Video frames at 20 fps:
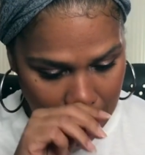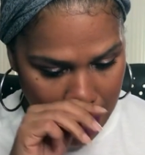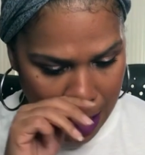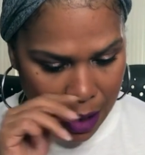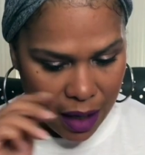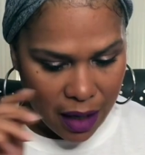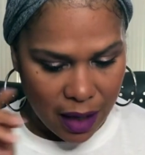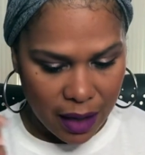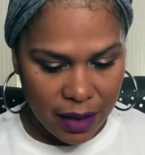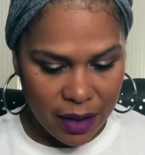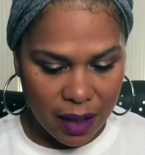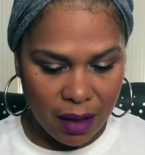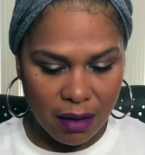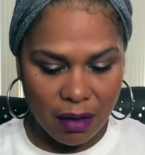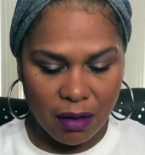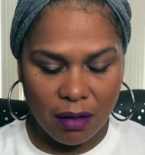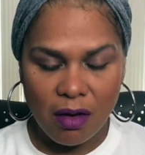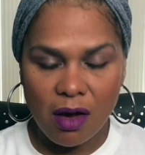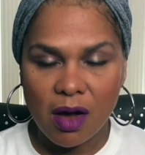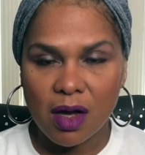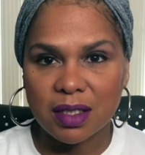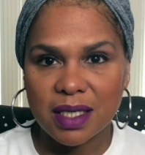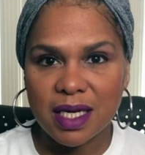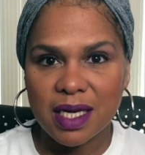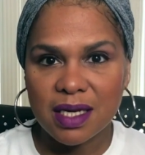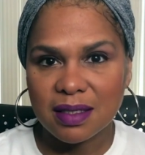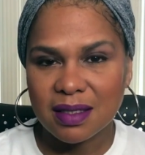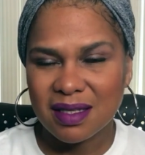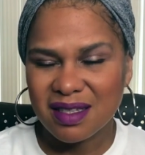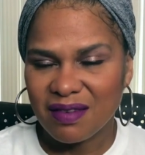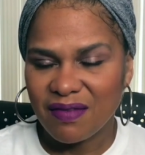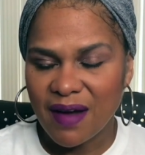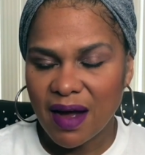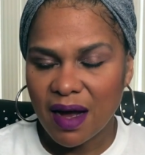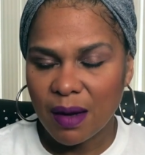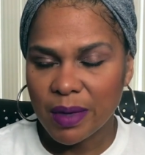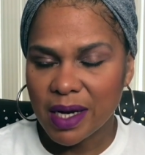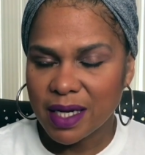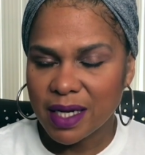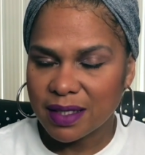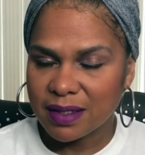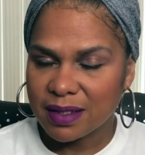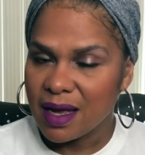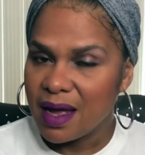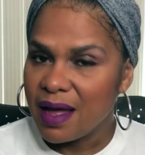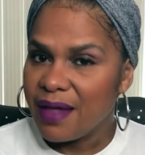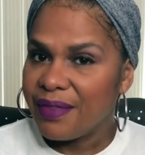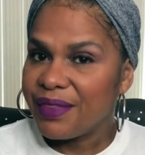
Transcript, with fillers: Uh, they are called A to Z Fabrics.